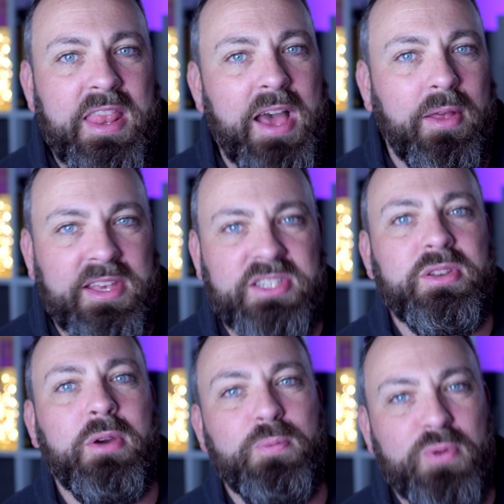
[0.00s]
Now, that's
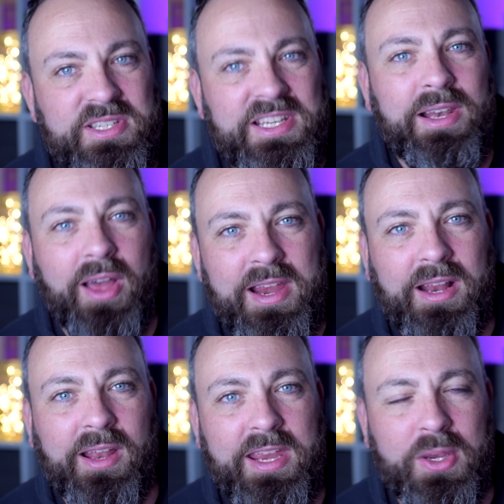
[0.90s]
still pretty
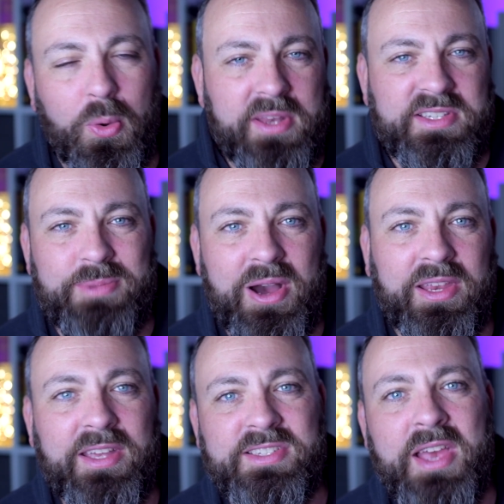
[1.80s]
likely, according to
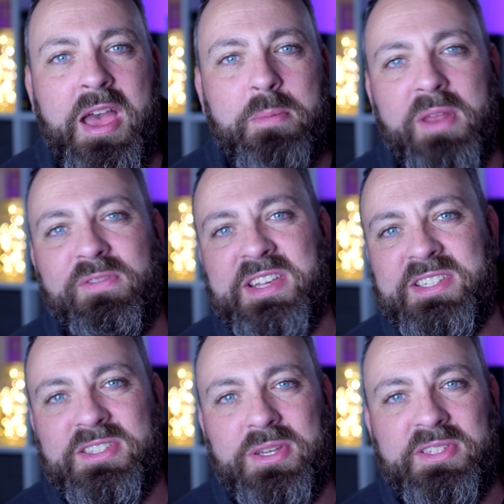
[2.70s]
markets, but
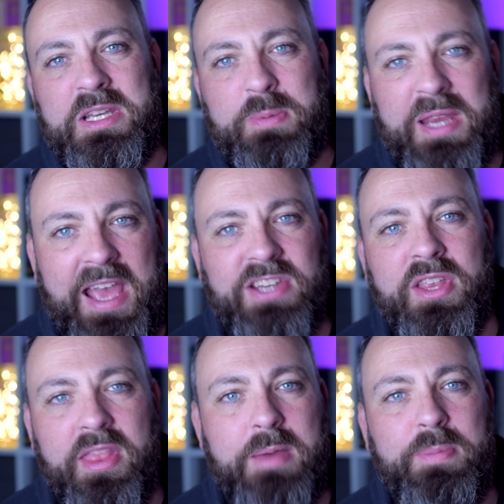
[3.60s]
investors do seem to be
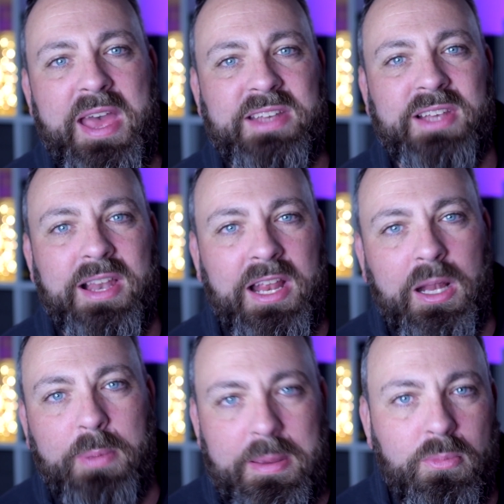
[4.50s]
hedging their bets a
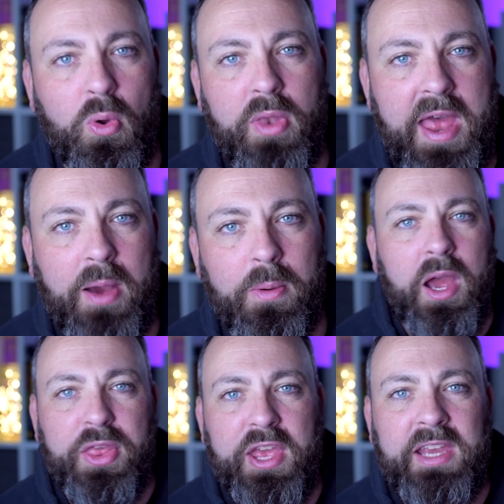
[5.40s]
little bit more now.
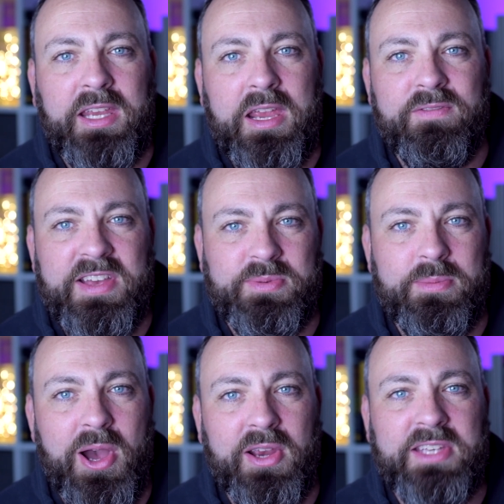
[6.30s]
I think
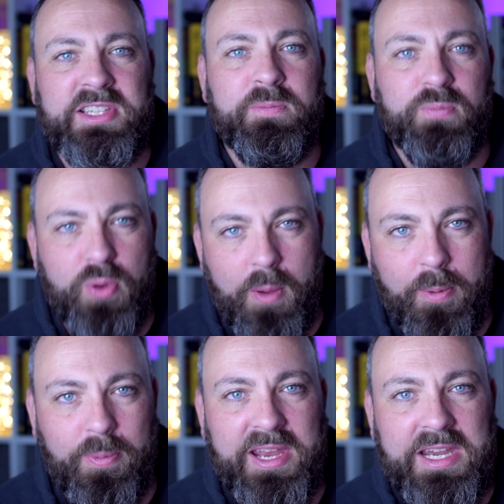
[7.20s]
investment markets have
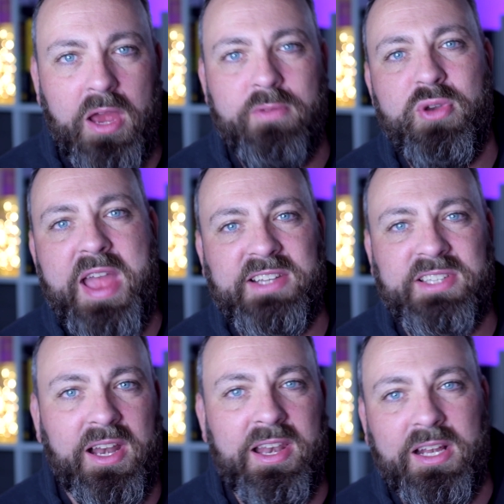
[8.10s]
probably
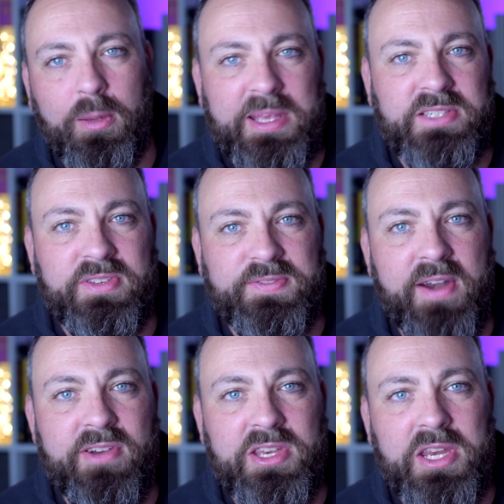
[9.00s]
overreacted a little bit to this
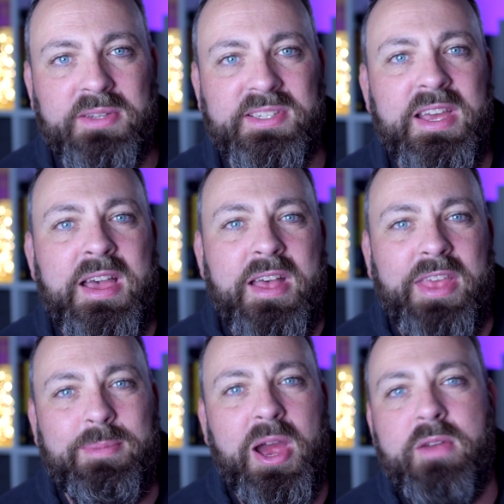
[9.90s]
variant news.
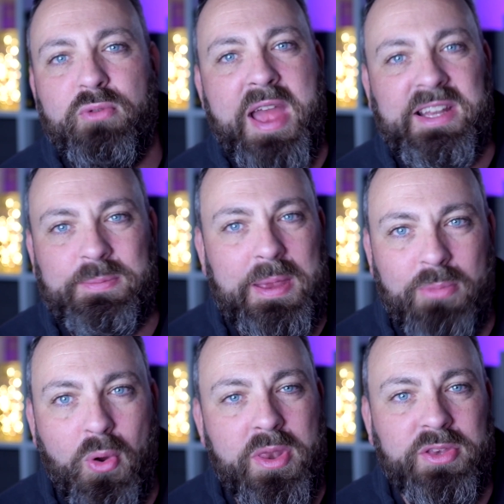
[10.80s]
They might overreact a bit
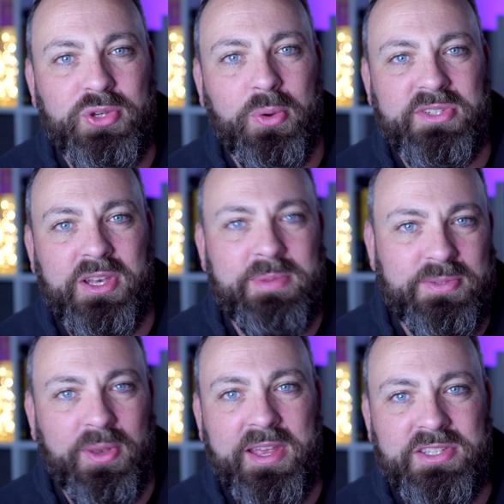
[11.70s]
more in the short term,
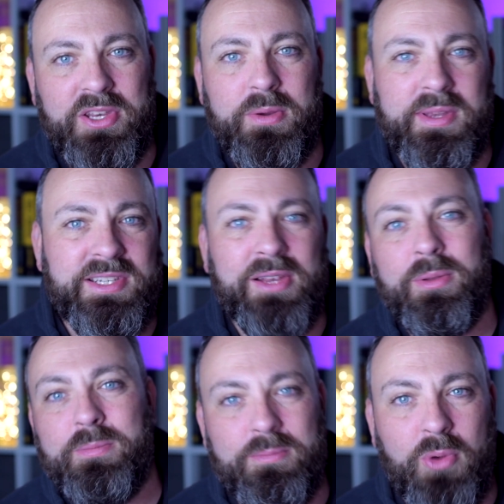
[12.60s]
that's what they do,
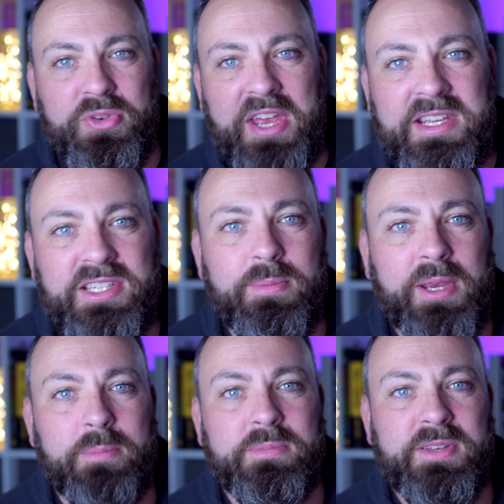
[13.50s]
until more data
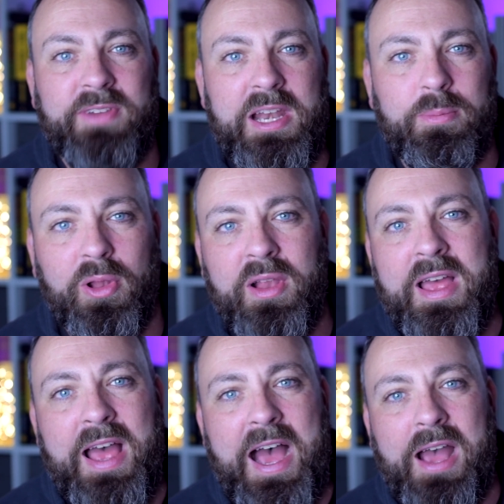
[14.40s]
becomes available
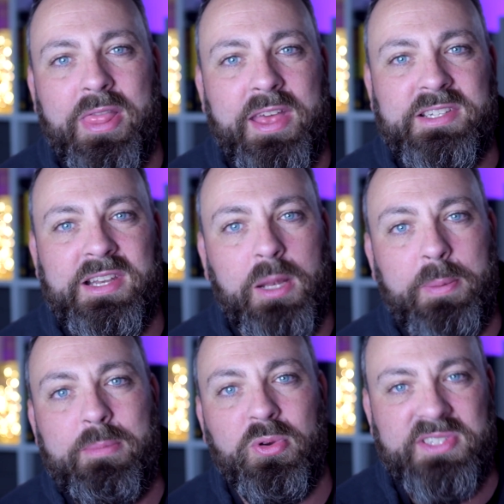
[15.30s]
and there's a little
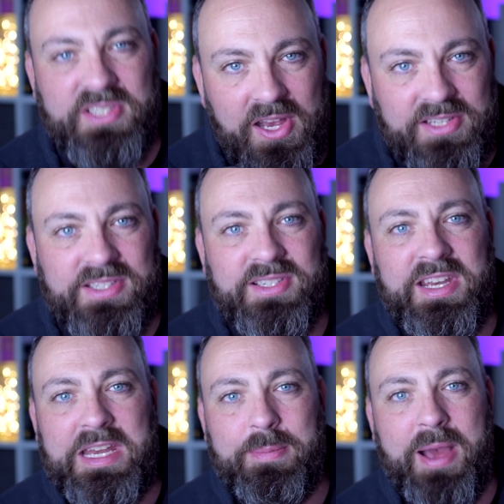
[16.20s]
bit more
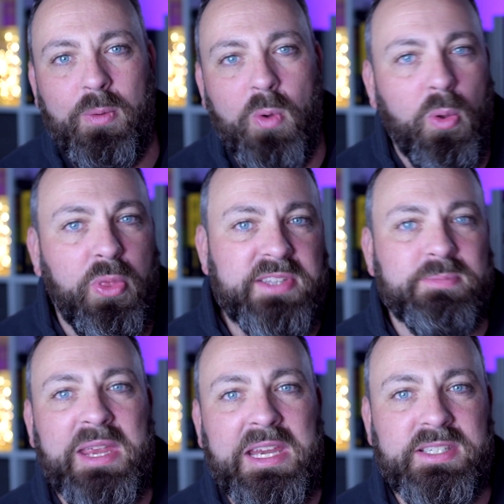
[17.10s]
certainty about what all this
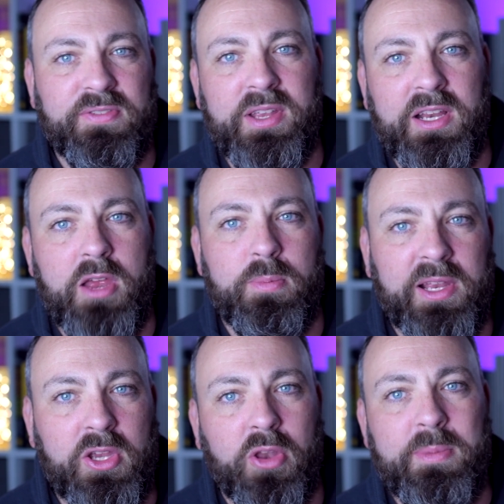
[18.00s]
means for the global
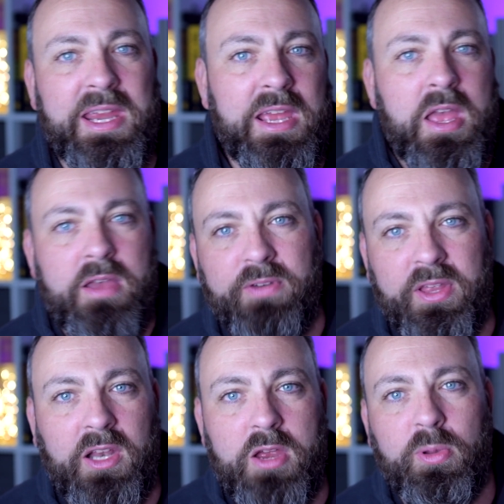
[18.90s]
economy, for
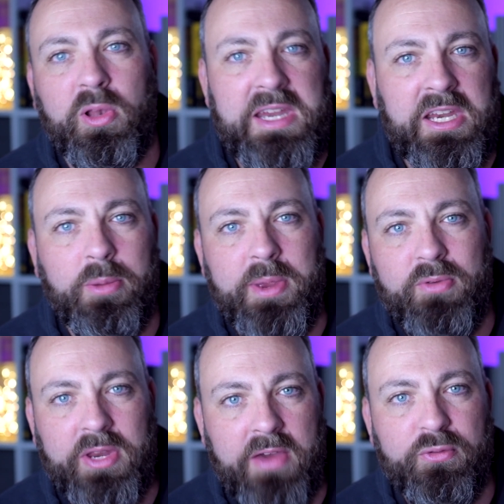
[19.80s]
the global economic
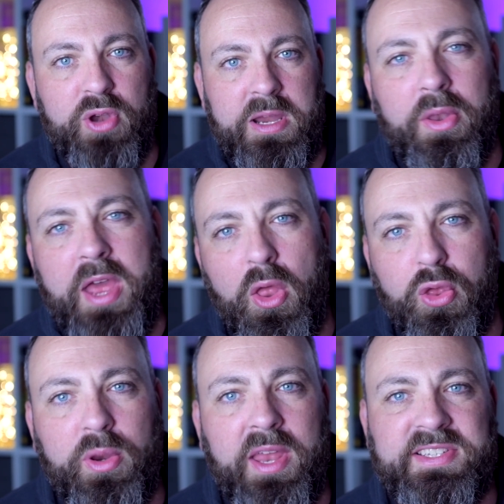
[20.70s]
recovery. The World
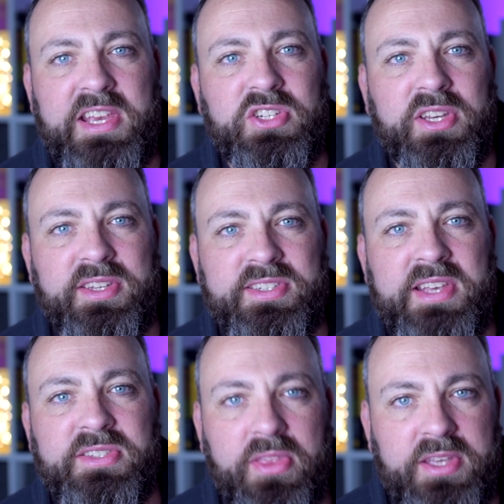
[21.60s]
Health Organization
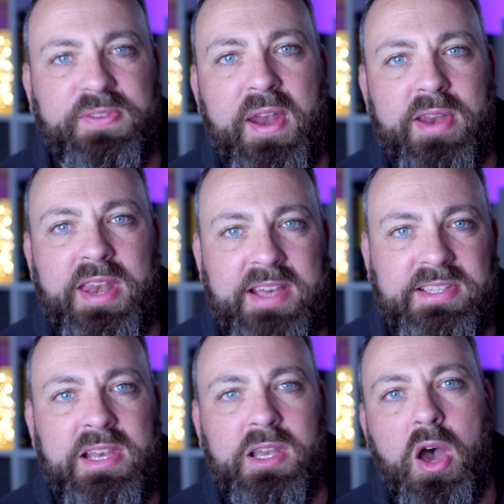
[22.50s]
says that this variant has
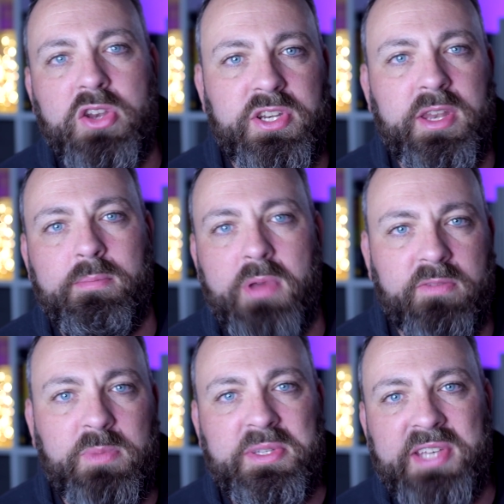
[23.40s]
a large number
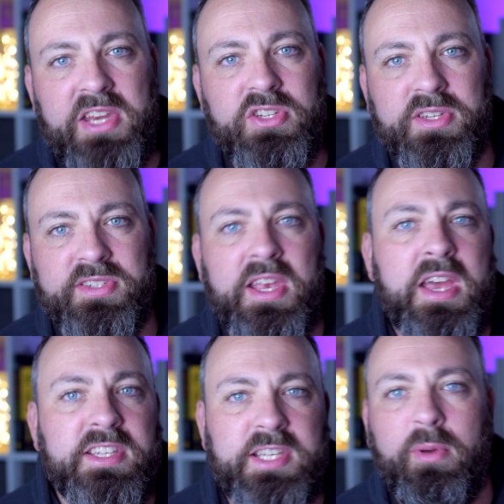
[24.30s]
of mutations,
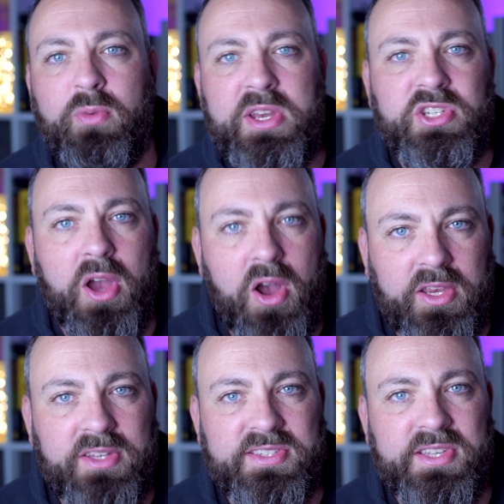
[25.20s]
some of which are
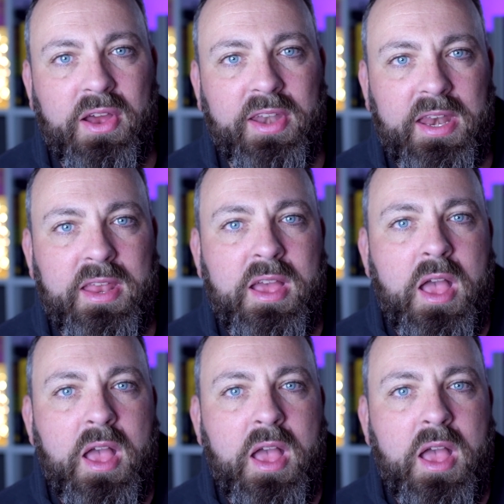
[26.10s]
concerning.